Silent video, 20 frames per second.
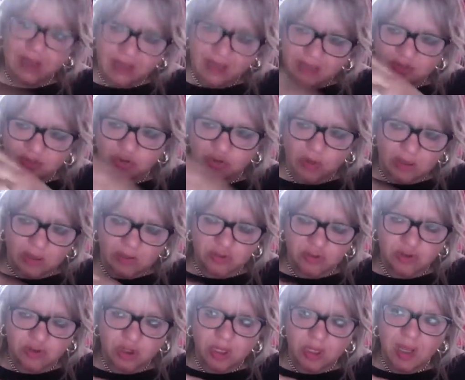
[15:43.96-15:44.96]
so on and so on.
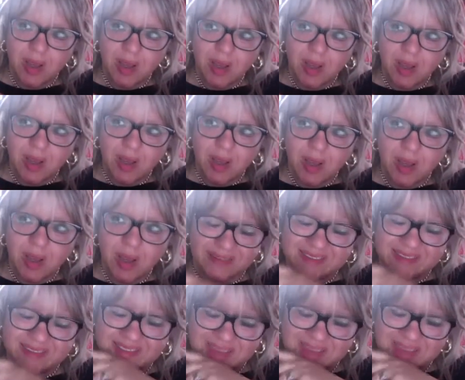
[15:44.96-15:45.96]
But at the
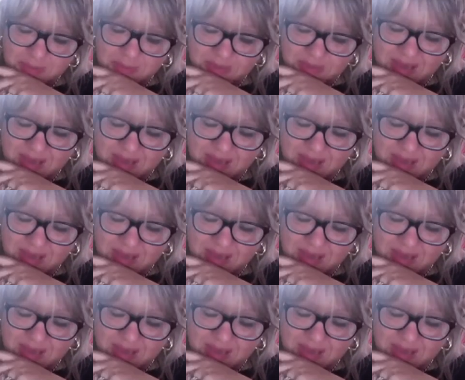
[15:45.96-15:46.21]
same time,